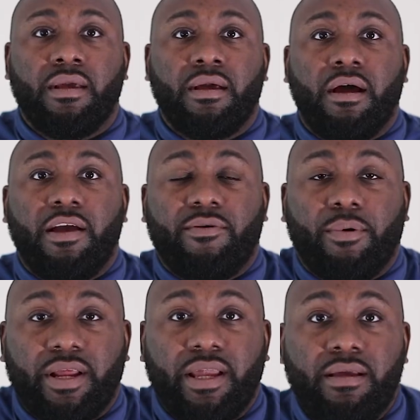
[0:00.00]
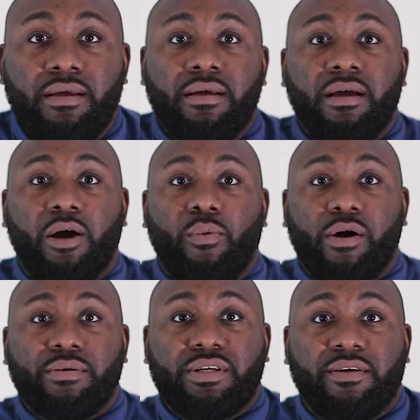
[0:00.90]
Hi everybody, and
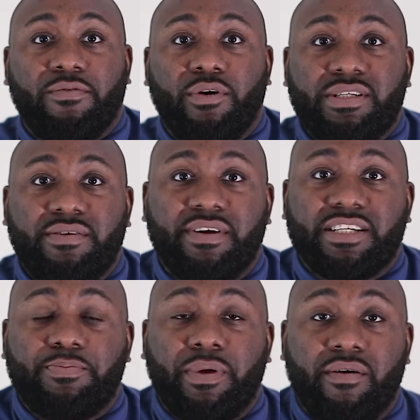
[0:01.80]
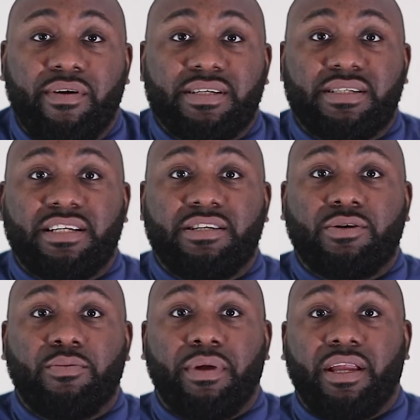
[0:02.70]
welcome to the Voices of Experience
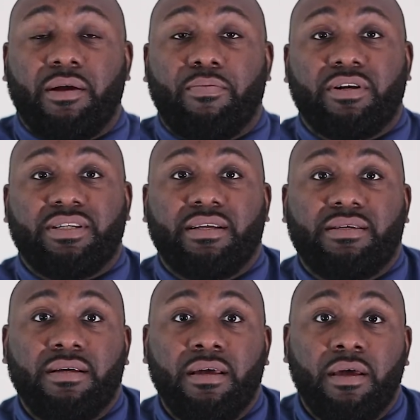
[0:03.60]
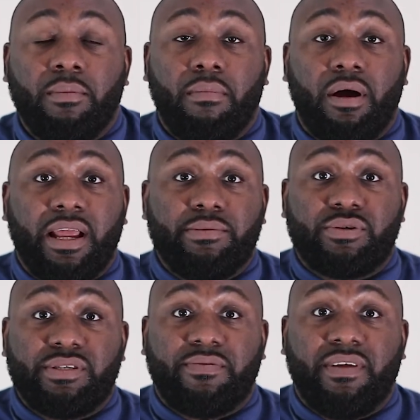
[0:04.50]
Digital Media Project. My name is
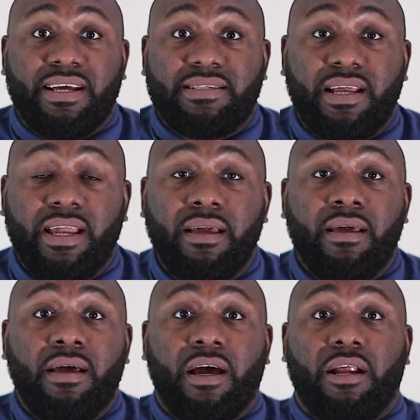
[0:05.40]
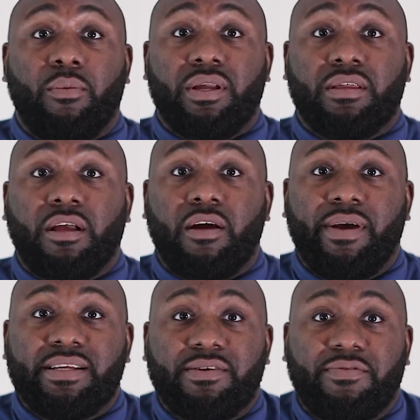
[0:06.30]
Christopher Leslie, and I'm one of the
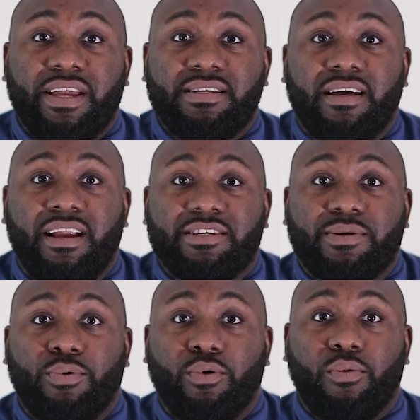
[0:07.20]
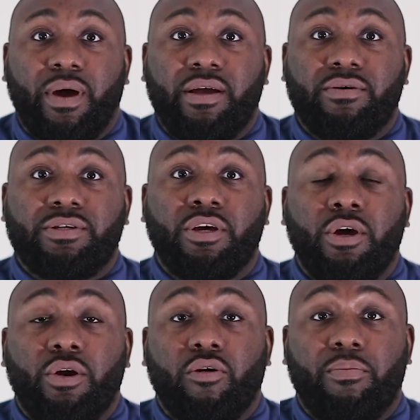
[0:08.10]
directors for Inside Out Support Wales,
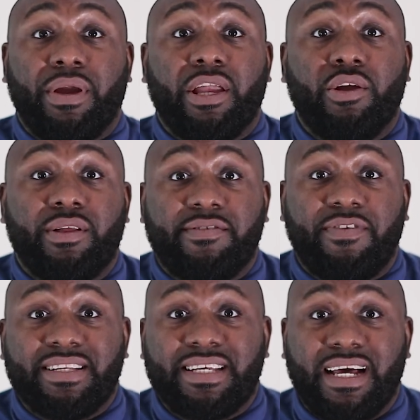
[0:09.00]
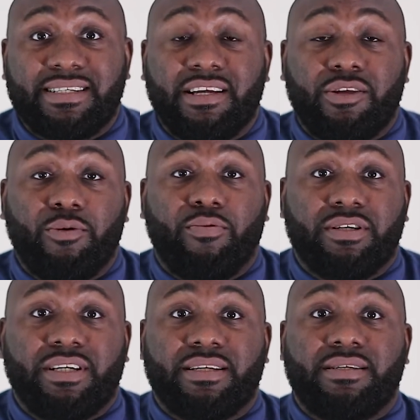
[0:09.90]
who are bringing you this fantastic new
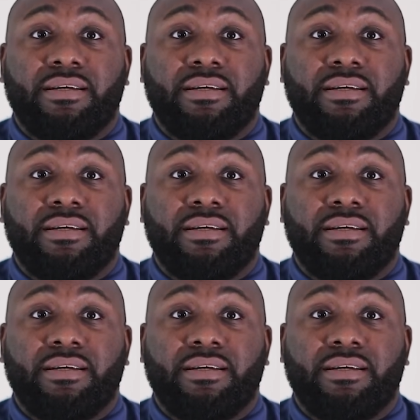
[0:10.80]
project.